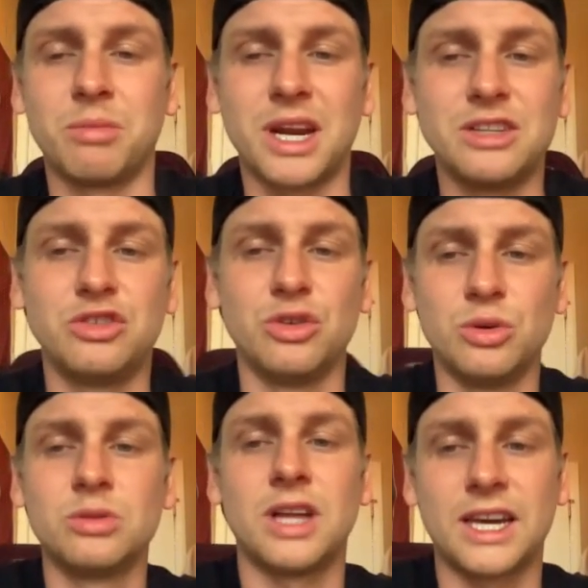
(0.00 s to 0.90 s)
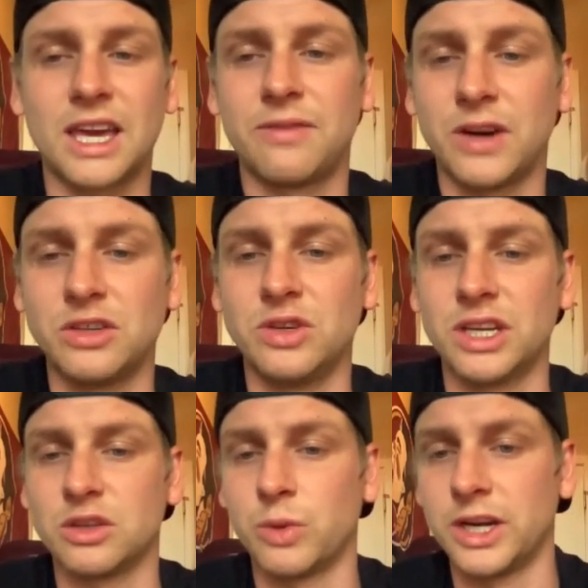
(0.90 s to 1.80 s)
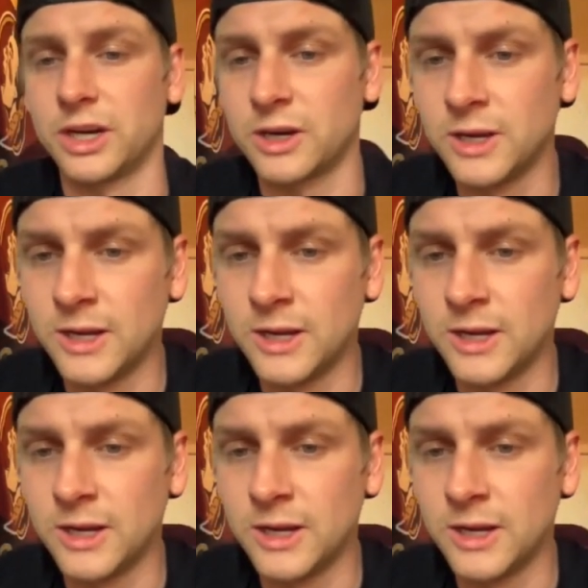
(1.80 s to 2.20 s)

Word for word: But I do like F I U to get the win here.